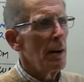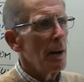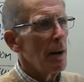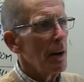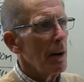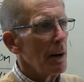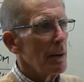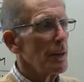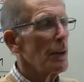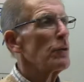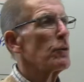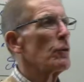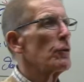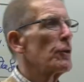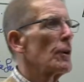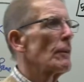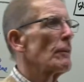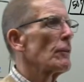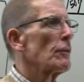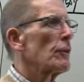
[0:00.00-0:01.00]
Uh, this was
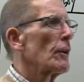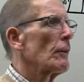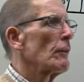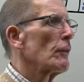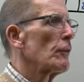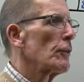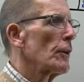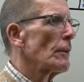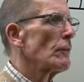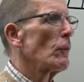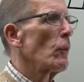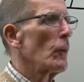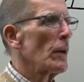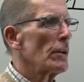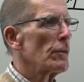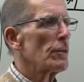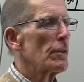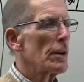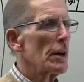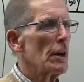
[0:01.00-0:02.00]
several, several, several
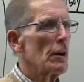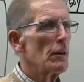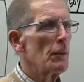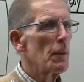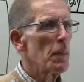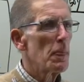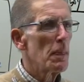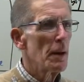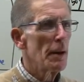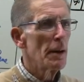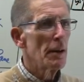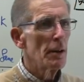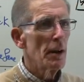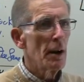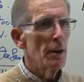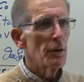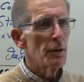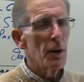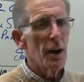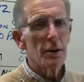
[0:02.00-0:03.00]
weeks ago.
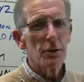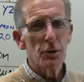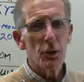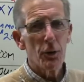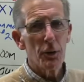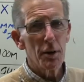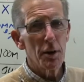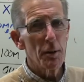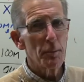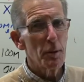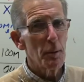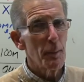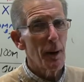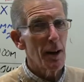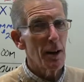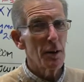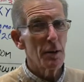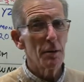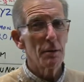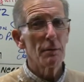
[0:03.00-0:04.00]
Stock was already up to about
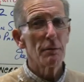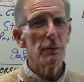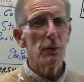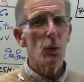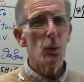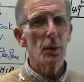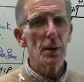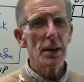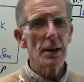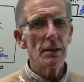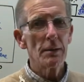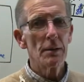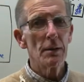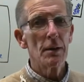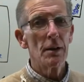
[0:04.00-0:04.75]
140.